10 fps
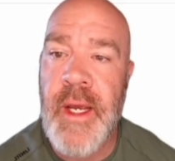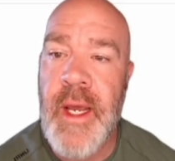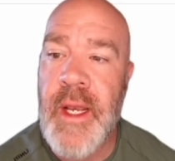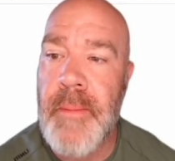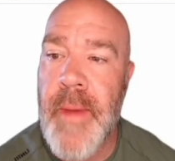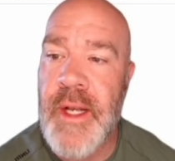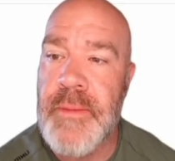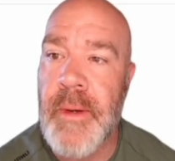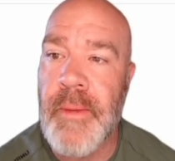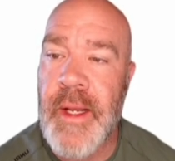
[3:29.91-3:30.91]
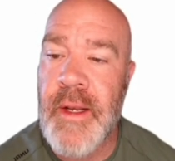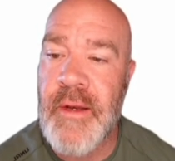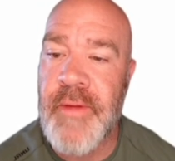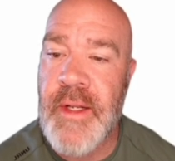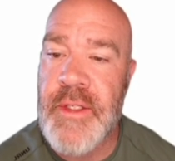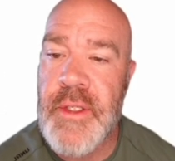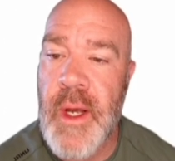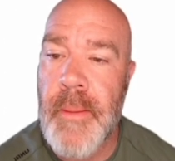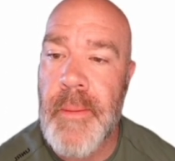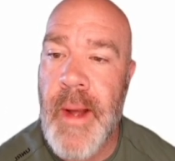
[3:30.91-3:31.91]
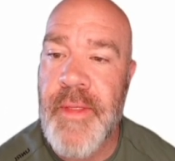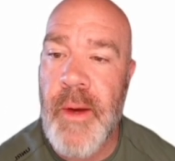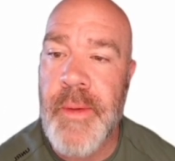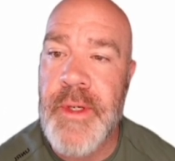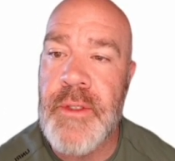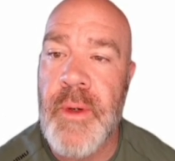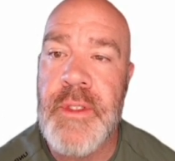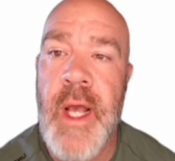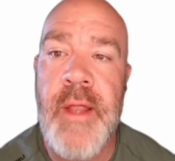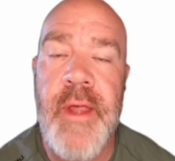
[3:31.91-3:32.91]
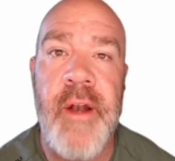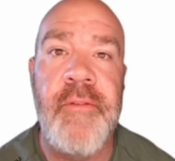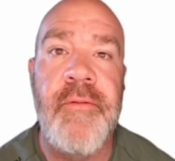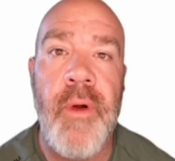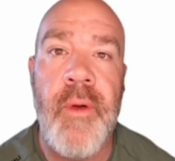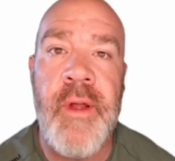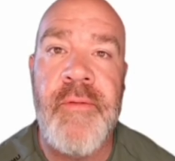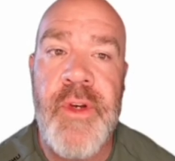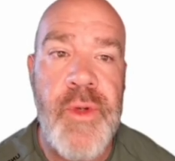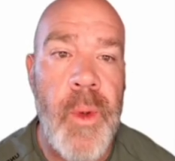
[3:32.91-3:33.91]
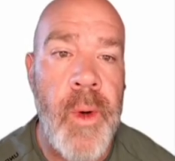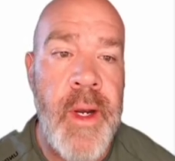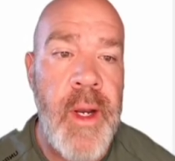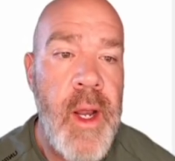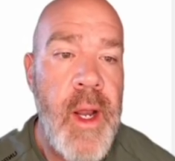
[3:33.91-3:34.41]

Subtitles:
any management related events about that resource, and then a full inventory